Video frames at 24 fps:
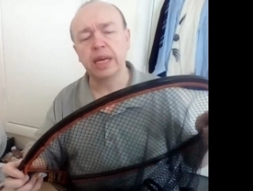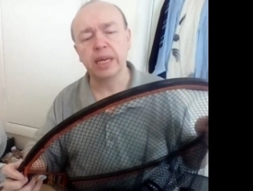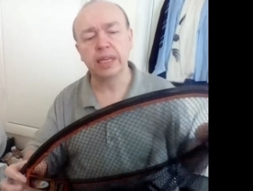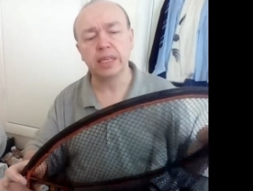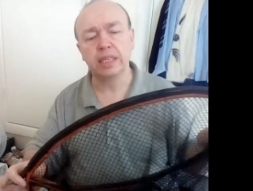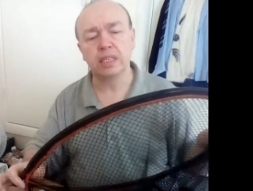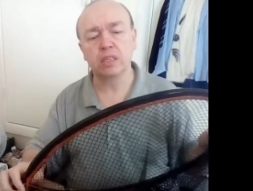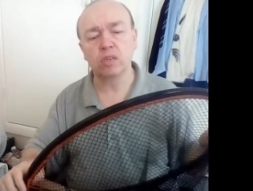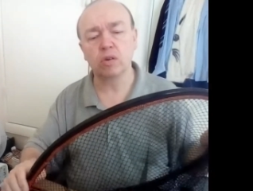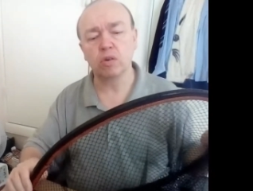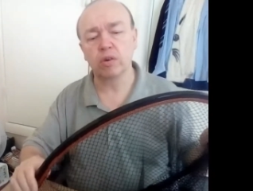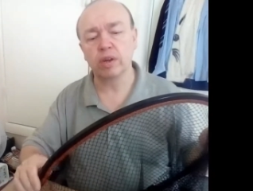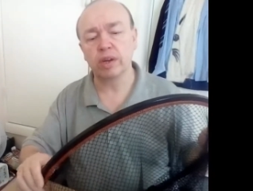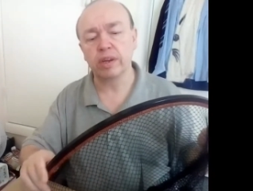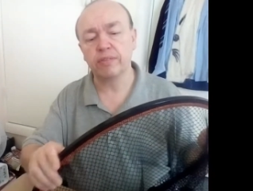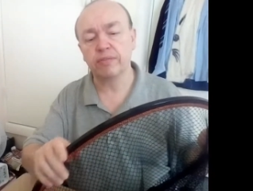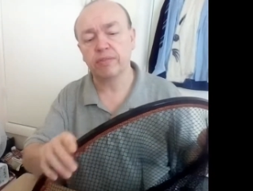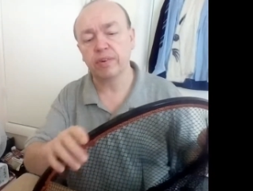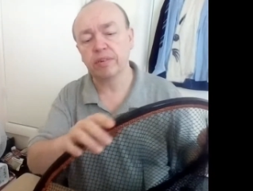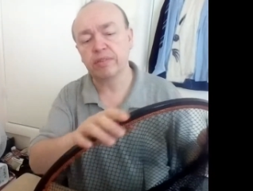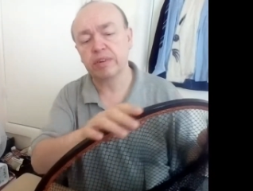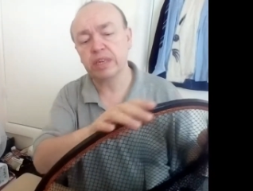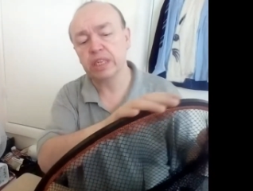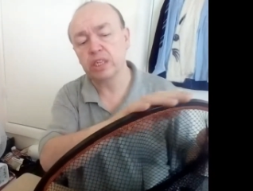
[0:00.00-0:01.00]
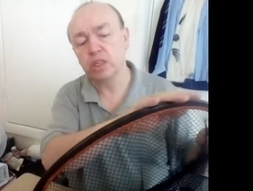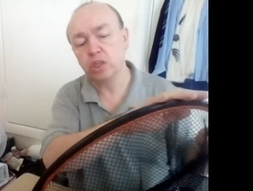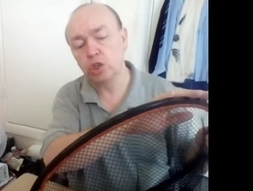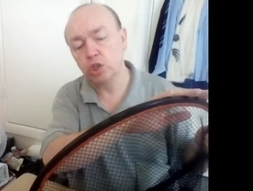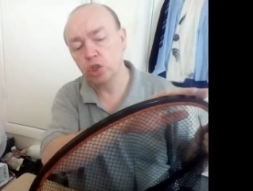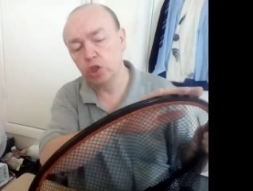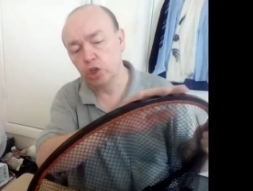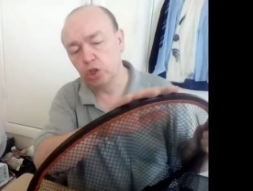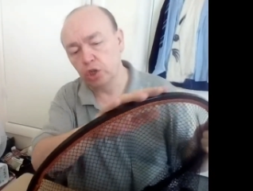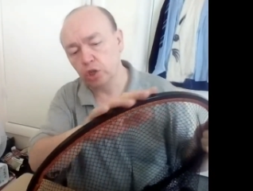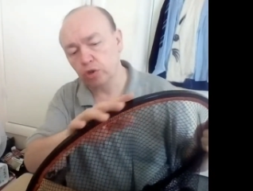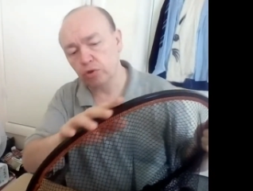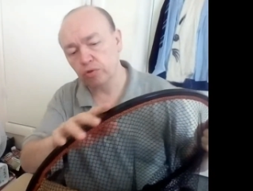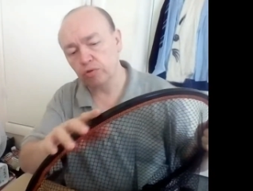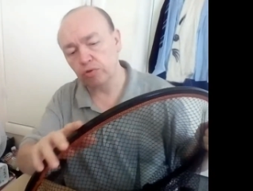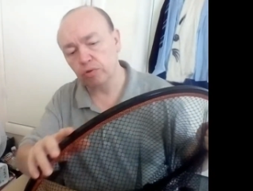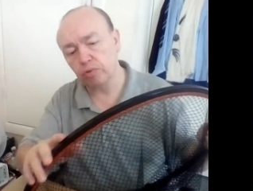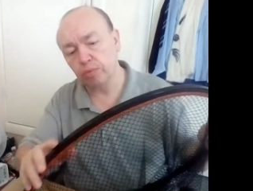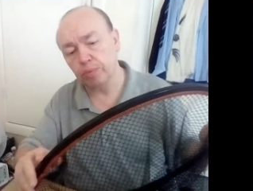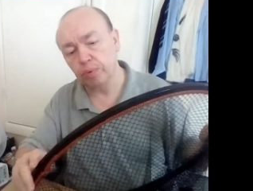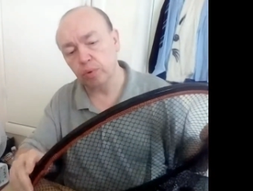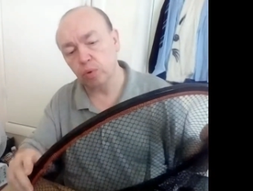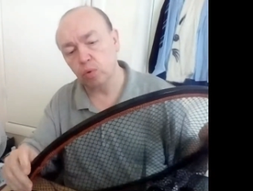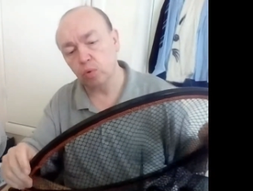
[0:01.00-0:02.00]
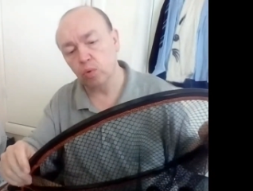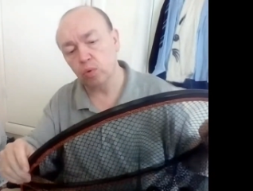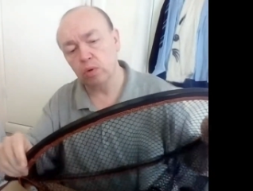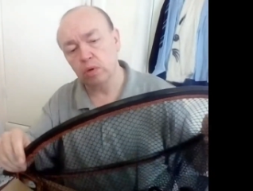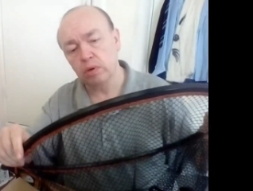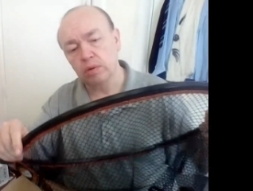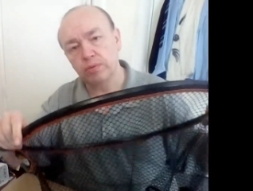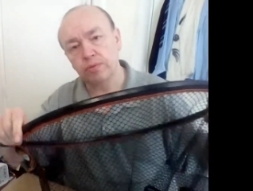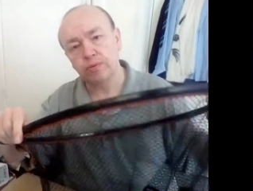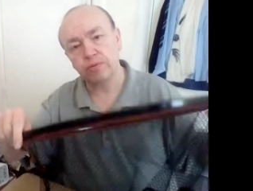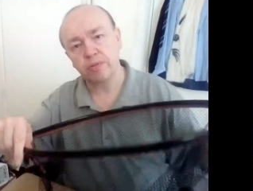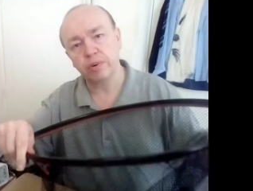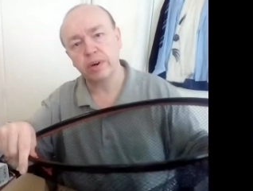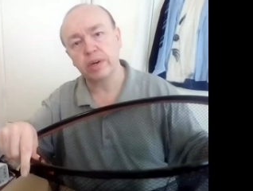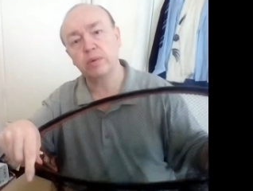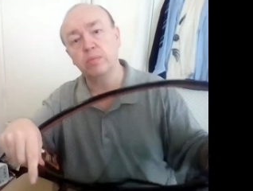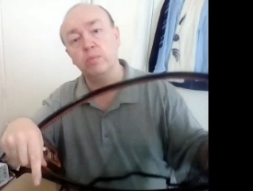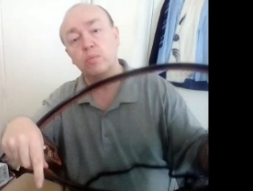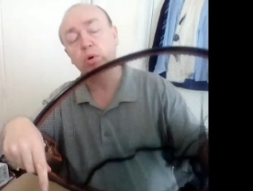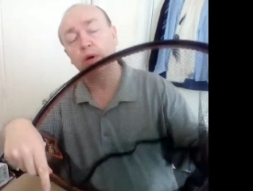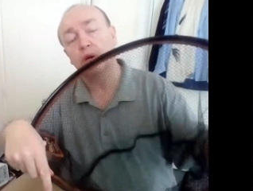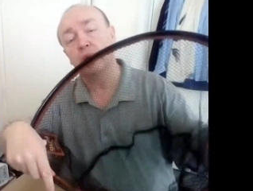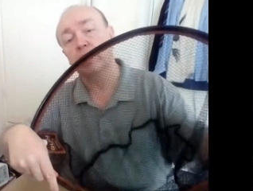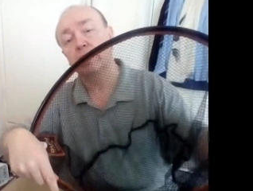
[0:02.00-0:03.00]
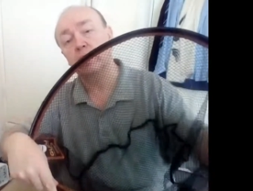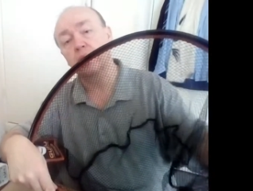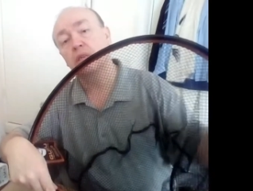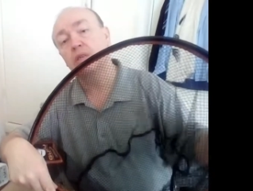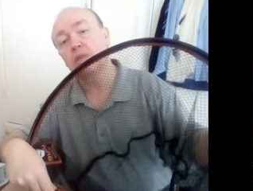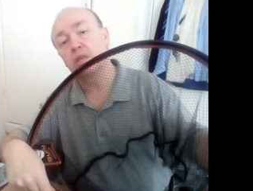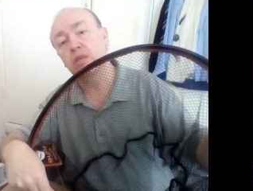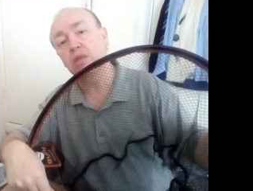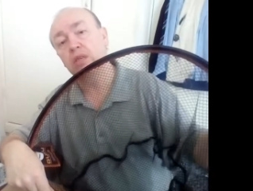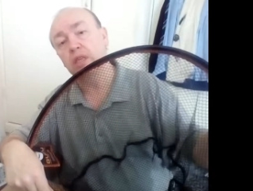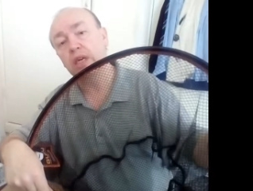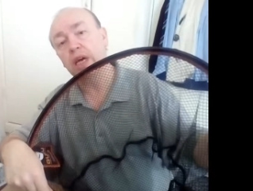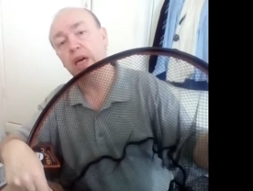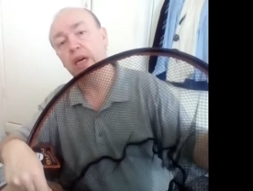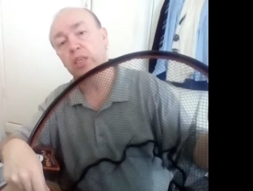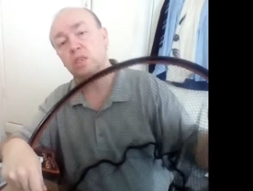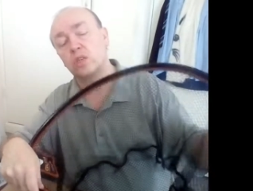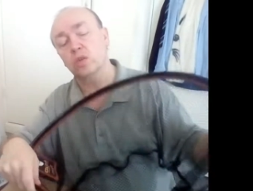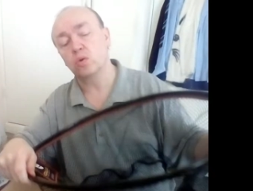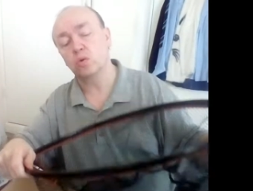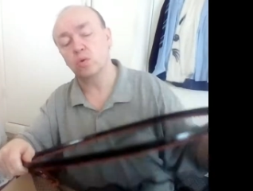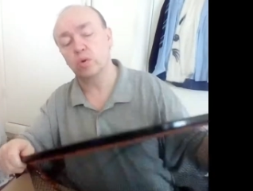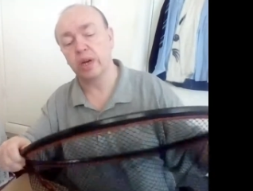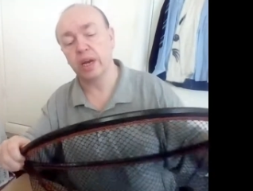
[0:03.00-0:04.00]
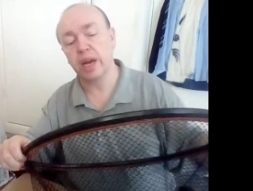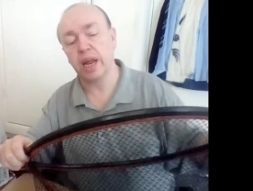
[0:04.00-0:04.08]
It's got a very durable framework to the actual